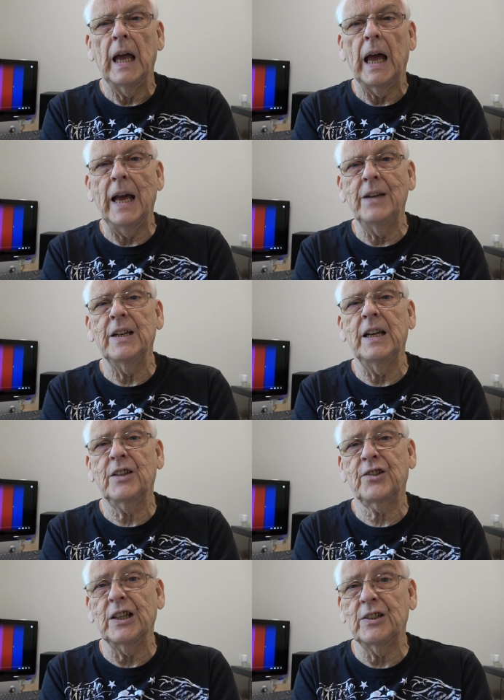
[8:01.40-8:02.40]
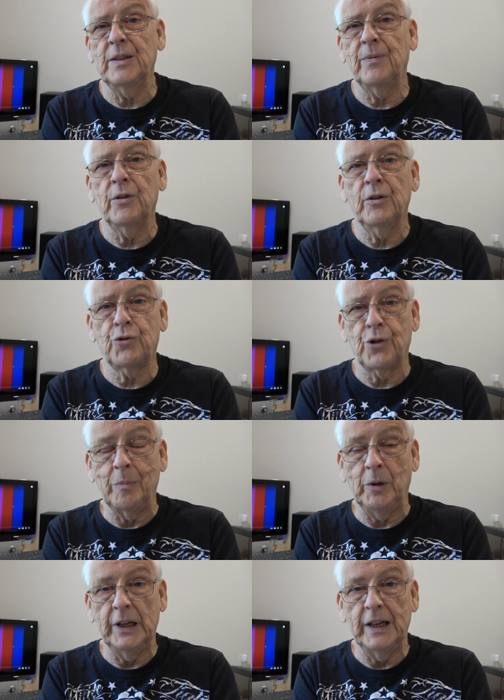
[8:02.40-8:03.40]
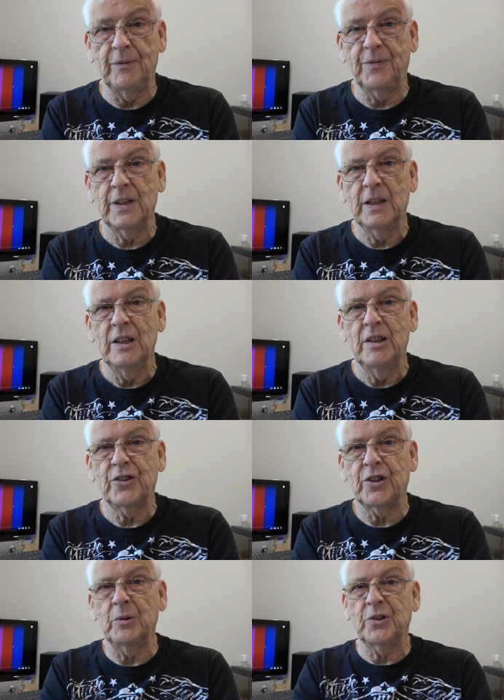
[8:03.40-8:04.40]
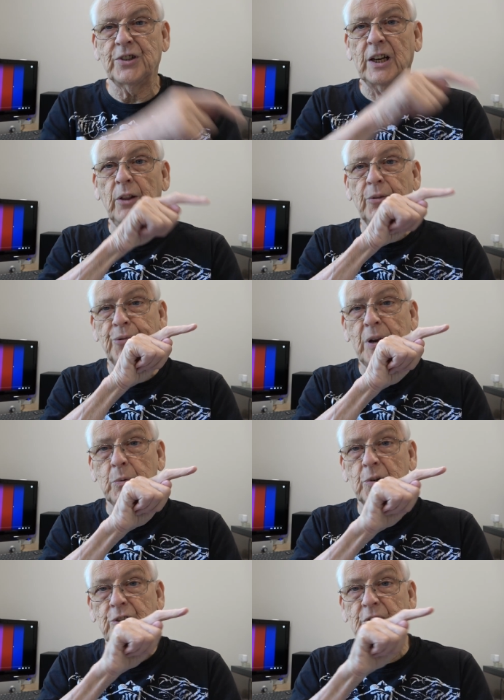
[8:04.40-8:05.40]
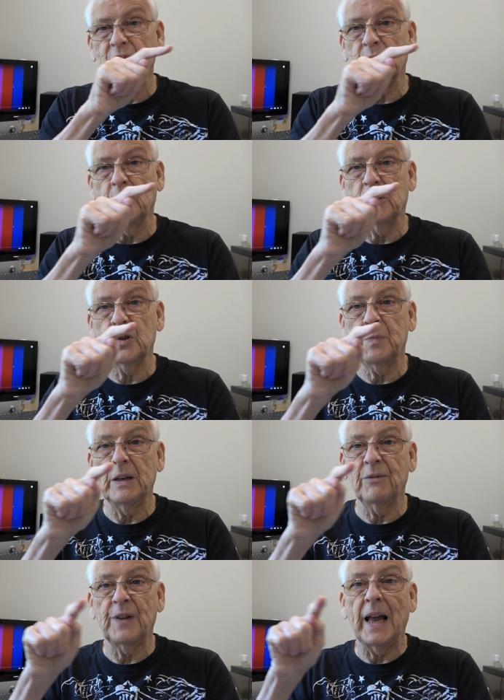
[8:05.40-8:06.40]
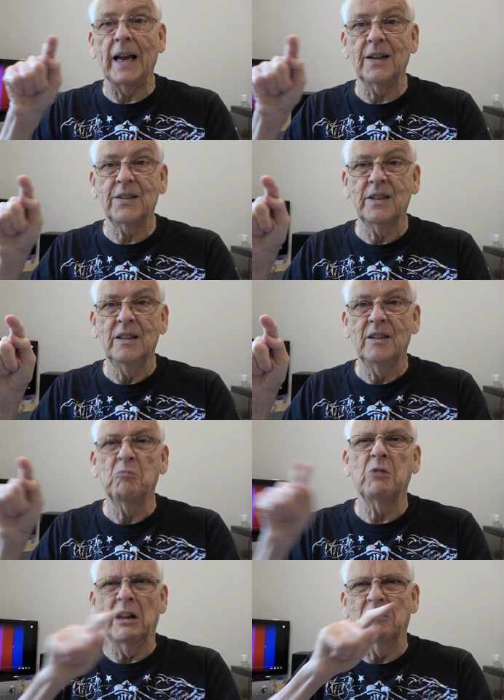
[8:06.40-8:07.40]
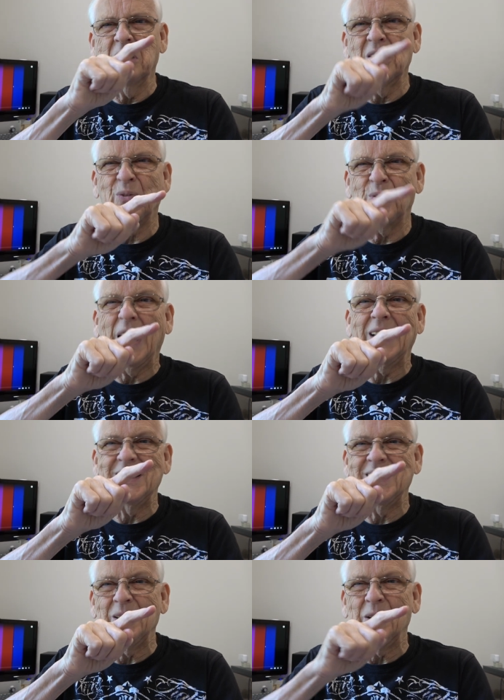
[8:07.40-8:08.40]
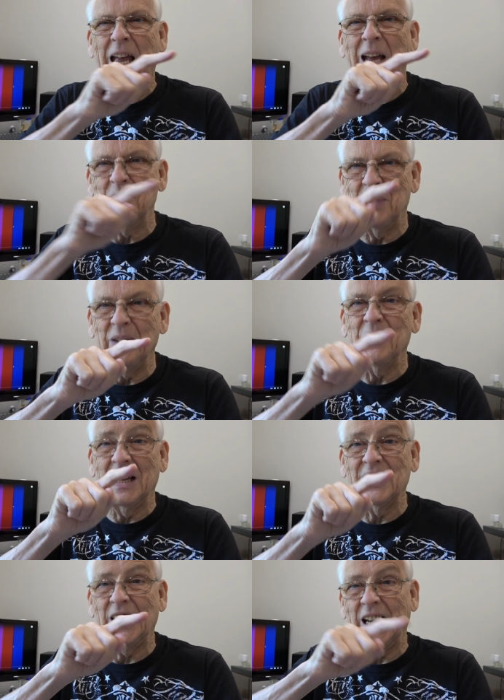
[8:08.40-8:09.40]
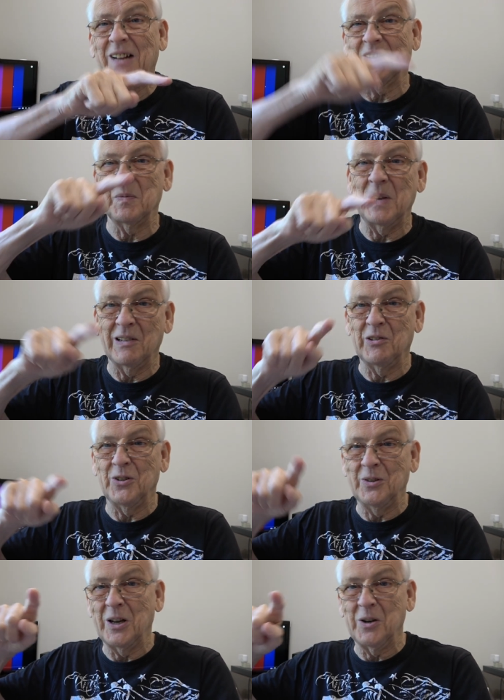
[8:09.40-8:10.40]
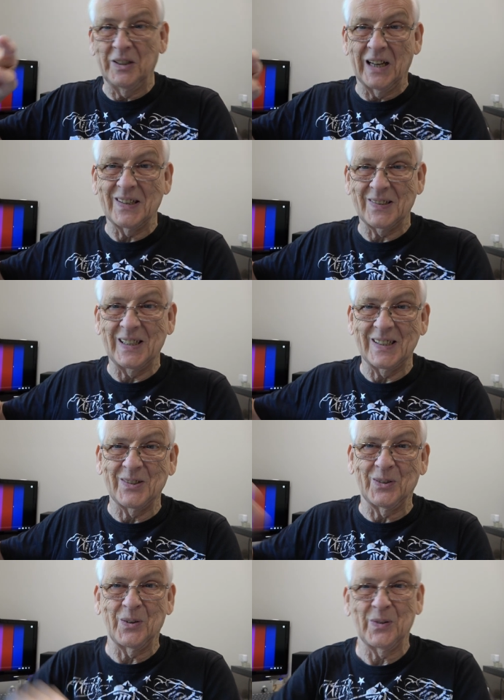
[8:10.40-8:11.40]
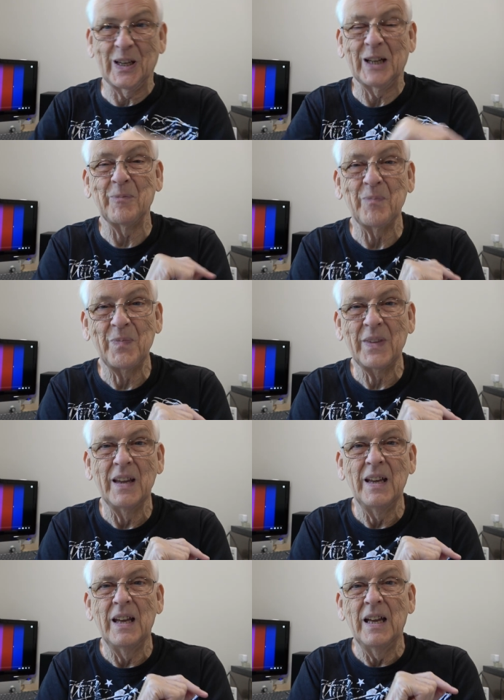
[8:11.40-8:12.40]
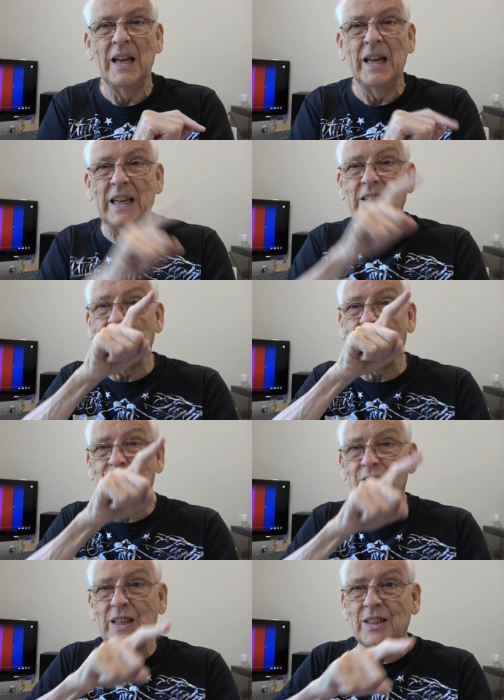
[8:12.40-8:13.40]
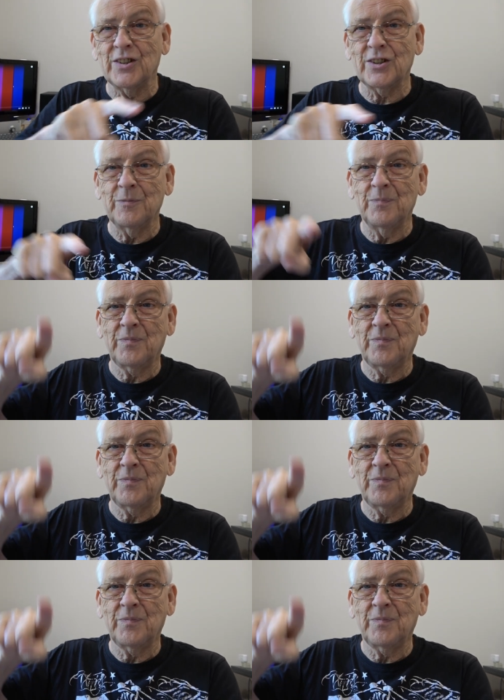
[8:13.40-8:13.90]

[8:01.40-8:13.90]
and excessive treble lift. So instead of the frequency response being flat, well, as flat as it can be as a loudspeaker, as you know, does this sort of thing. It does this.